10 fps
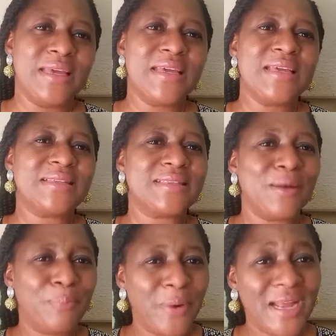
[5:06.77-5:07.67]
Is
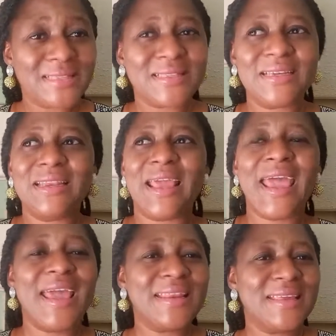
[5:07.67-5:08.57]
the person
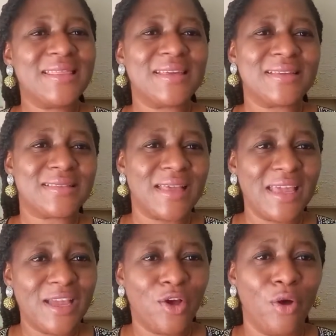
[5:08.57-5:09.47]
earning this
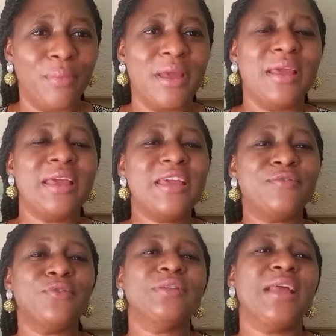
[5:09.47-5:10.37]
income
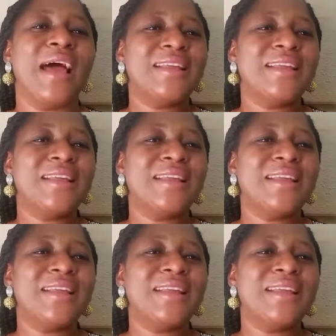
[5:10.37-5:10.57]
even